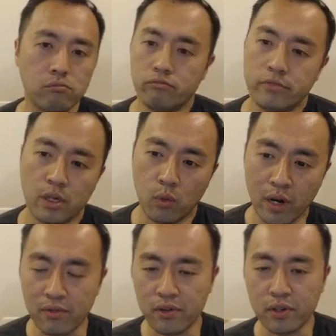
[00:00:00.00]

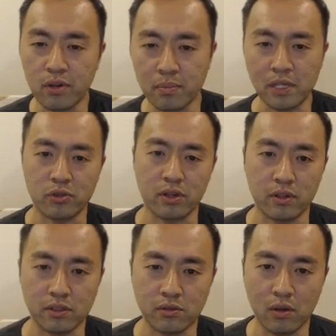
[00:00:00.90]
whatever your metric
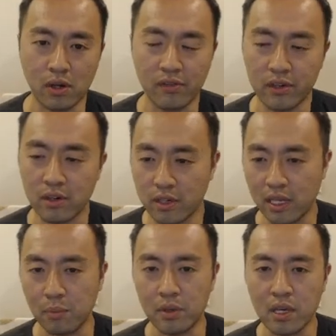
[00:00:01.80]
is, right? Whatever your
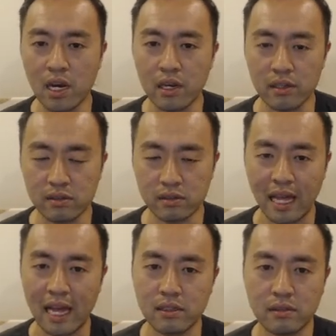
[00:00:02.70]
KPI is,
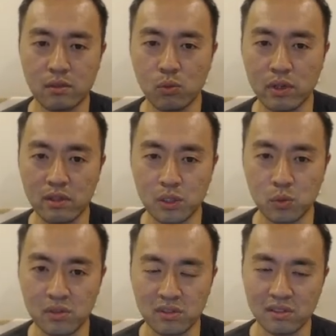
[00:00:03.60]
that's what this
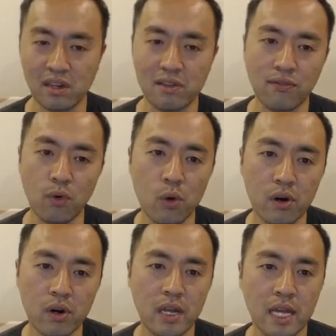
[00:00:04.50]
was designed for.